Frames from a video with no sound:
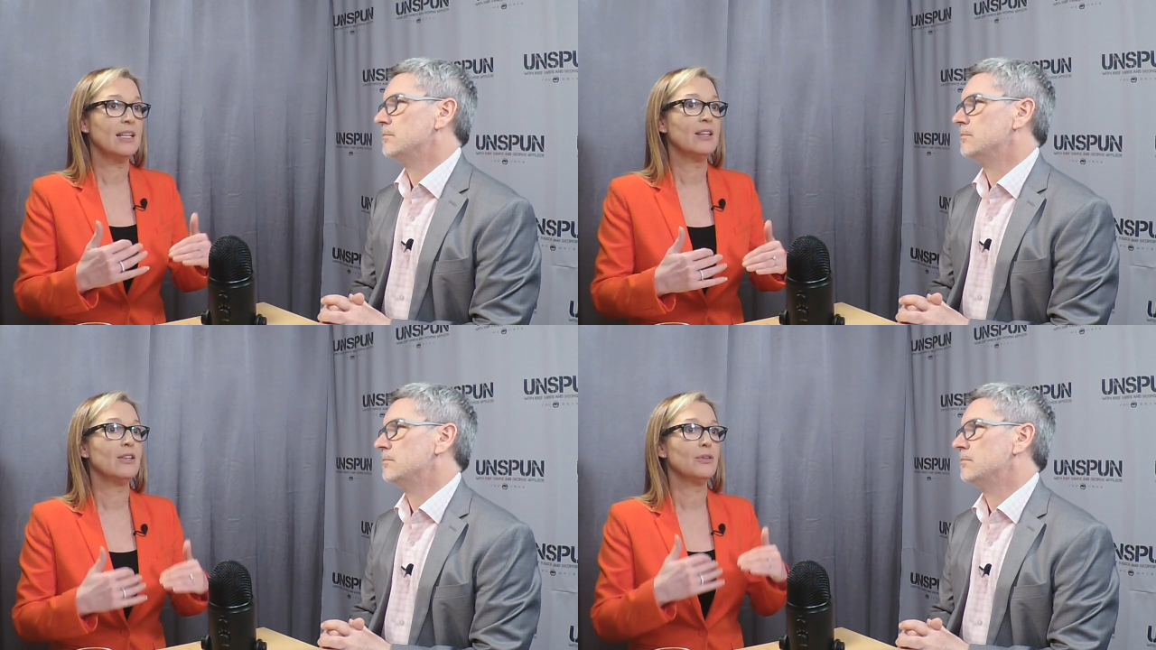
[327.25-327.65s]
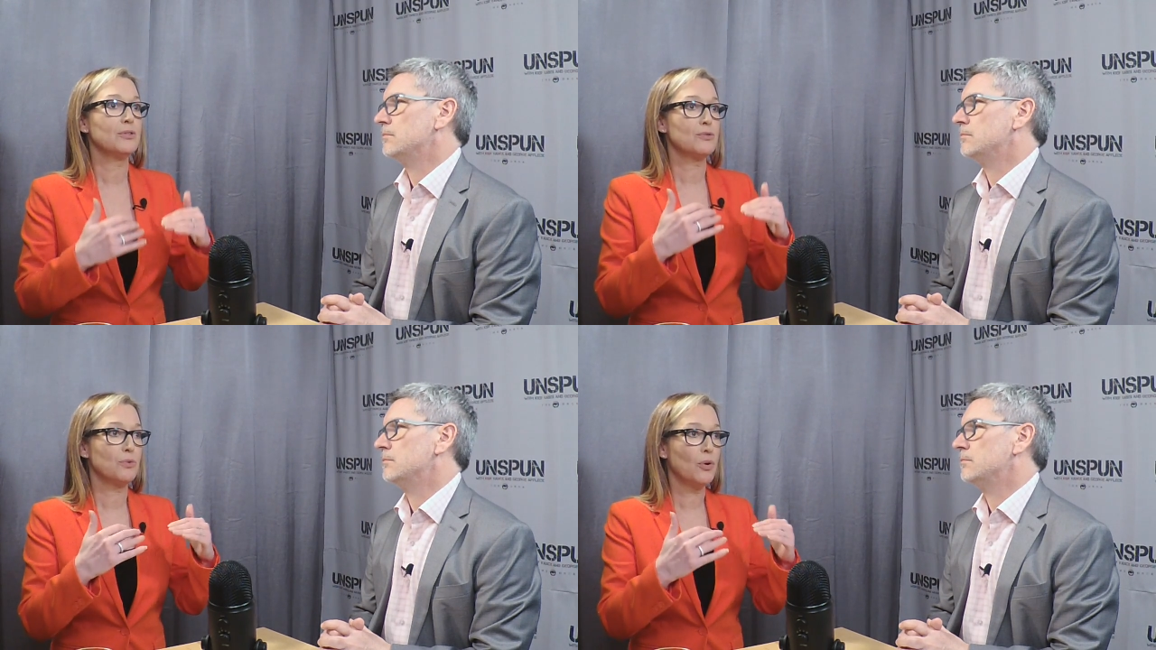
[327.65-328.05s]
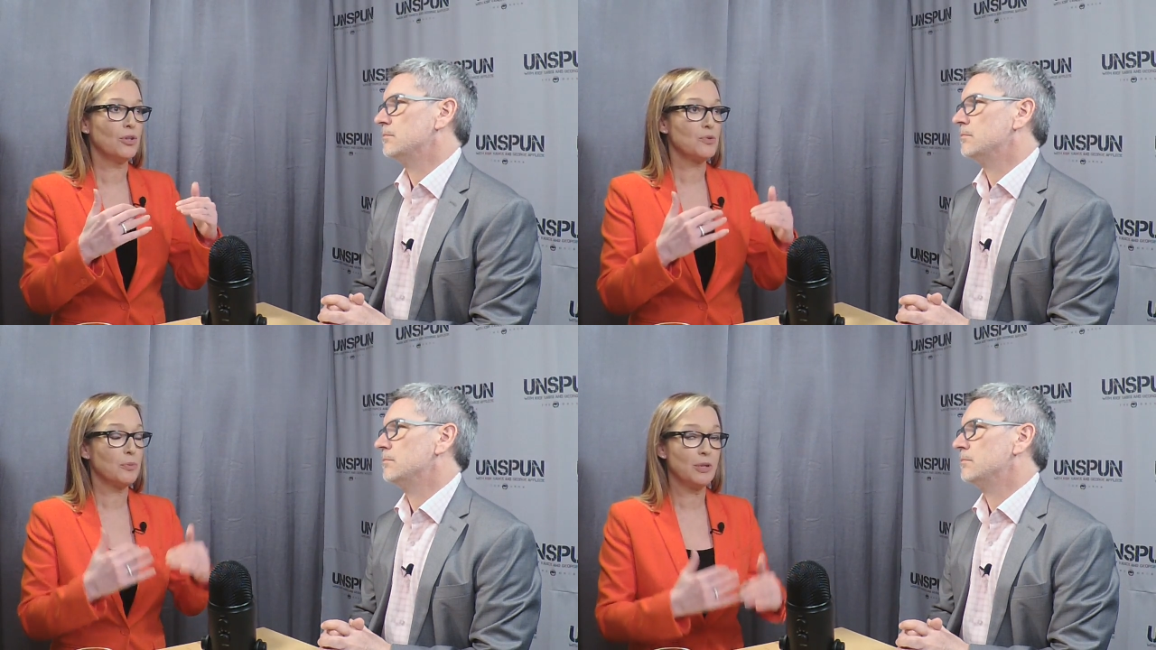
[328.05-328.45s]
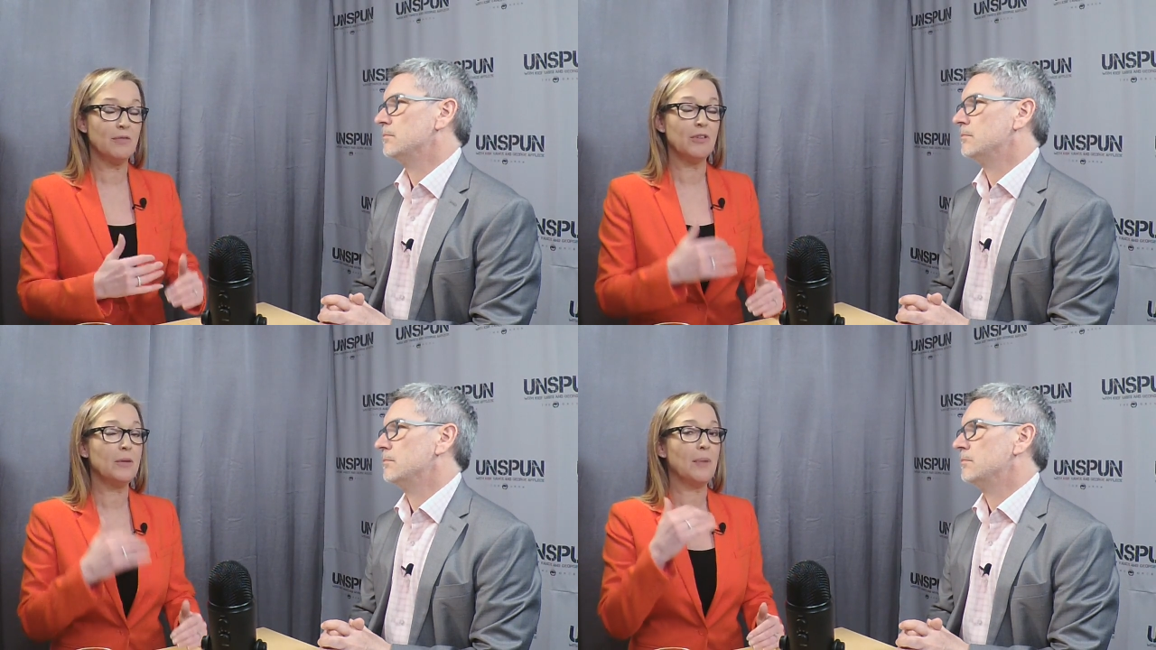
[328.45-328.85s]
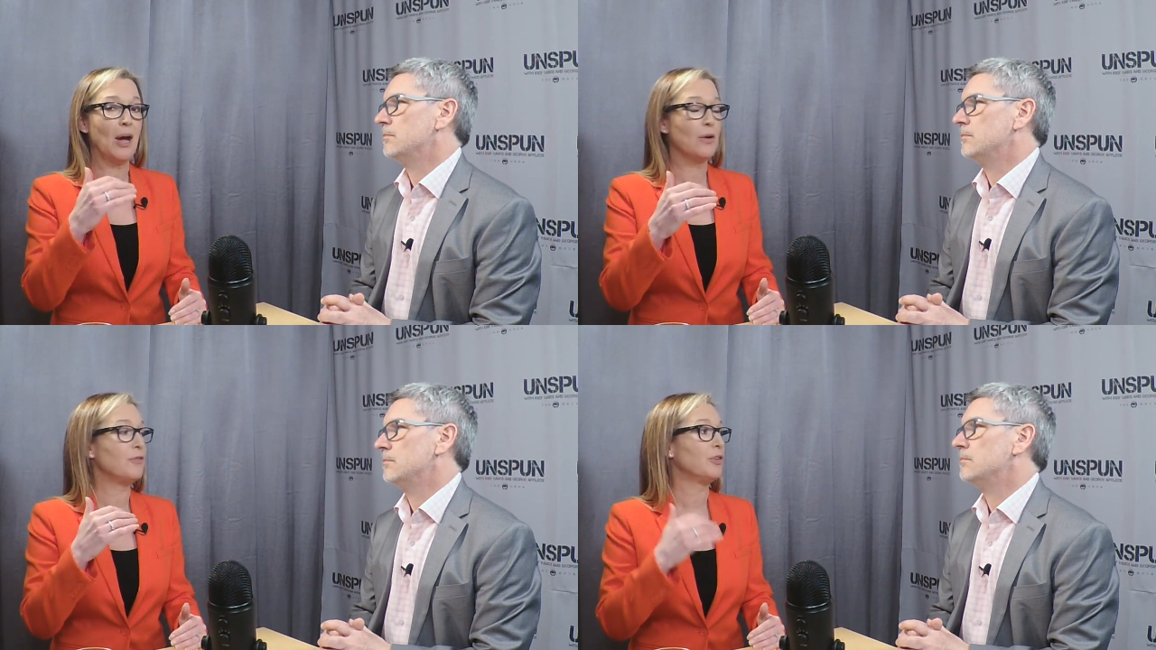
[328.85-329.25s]
Speaker 1: in those roles were put in very
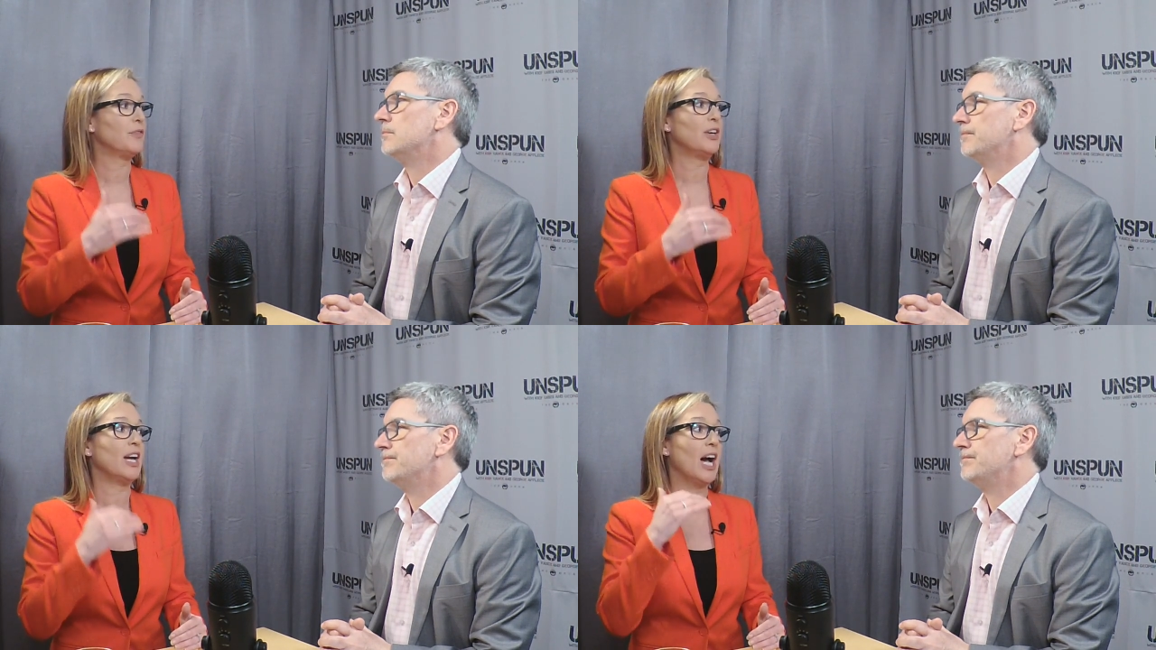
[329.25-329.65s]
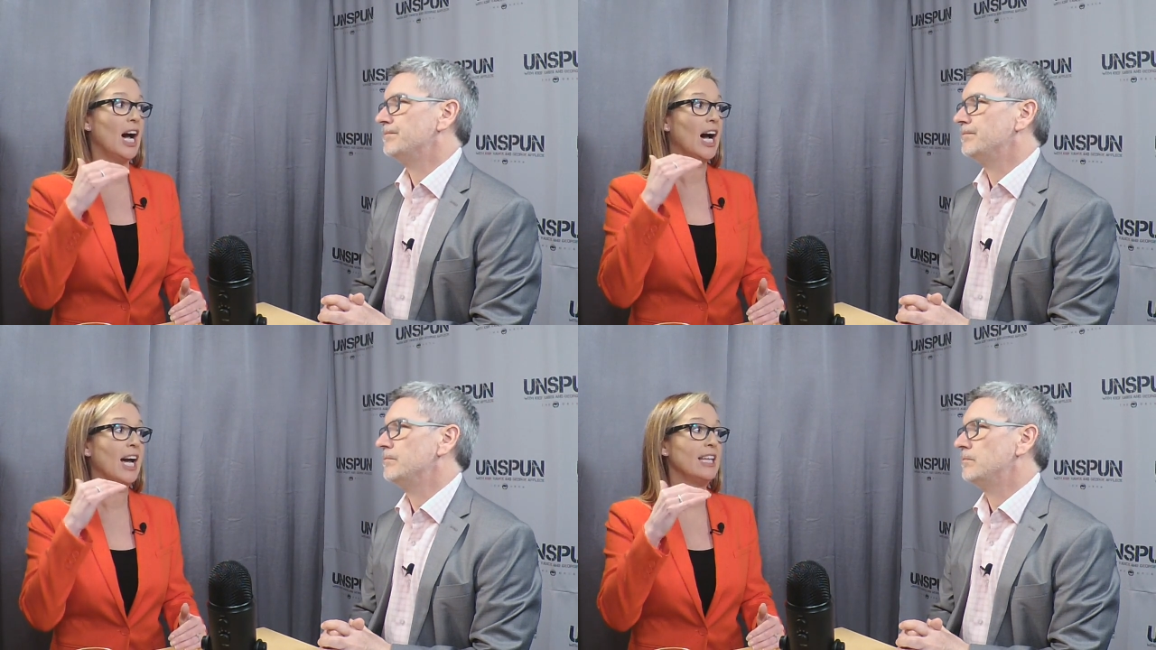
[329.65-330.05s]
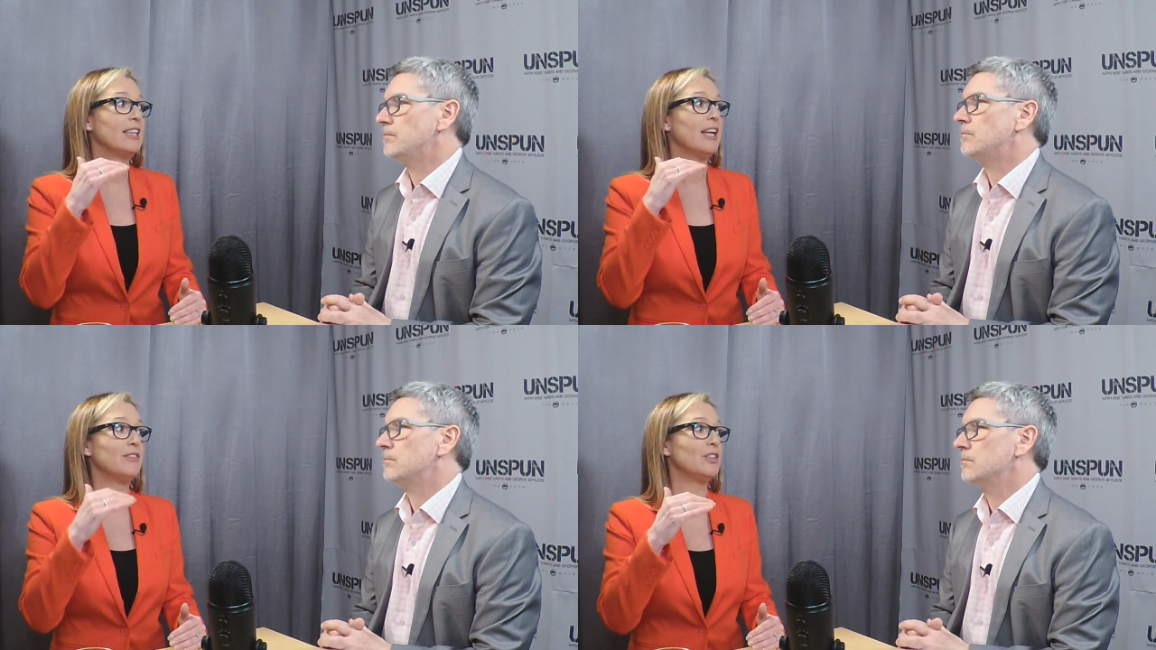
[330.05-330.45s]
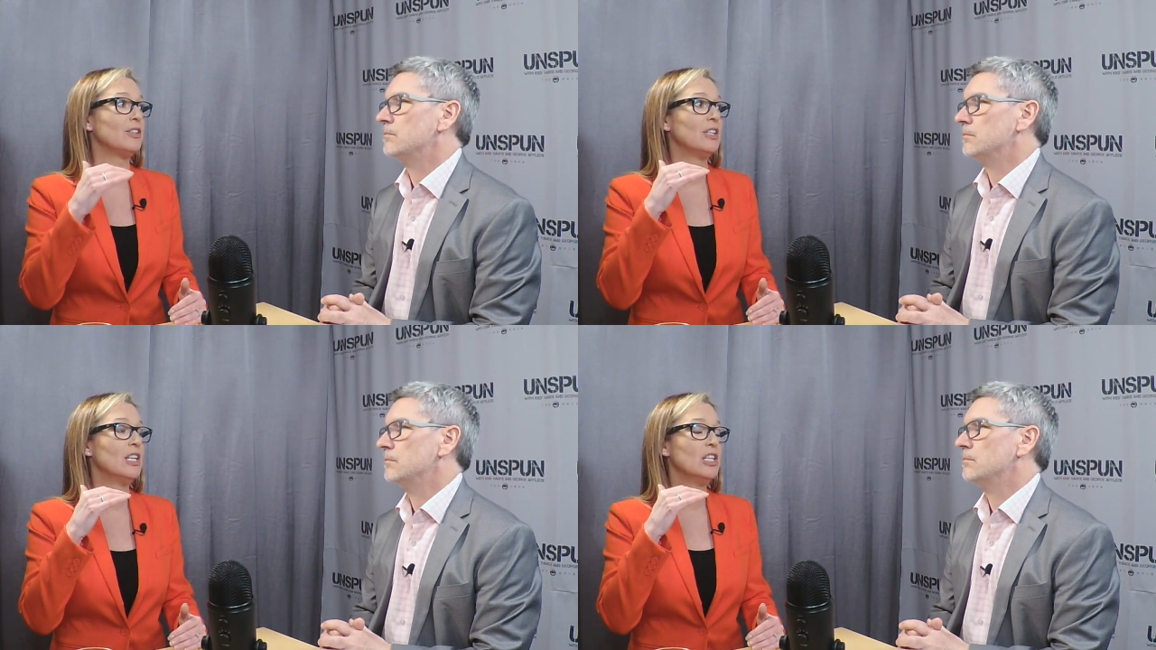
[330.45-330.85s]
powerful, very high-level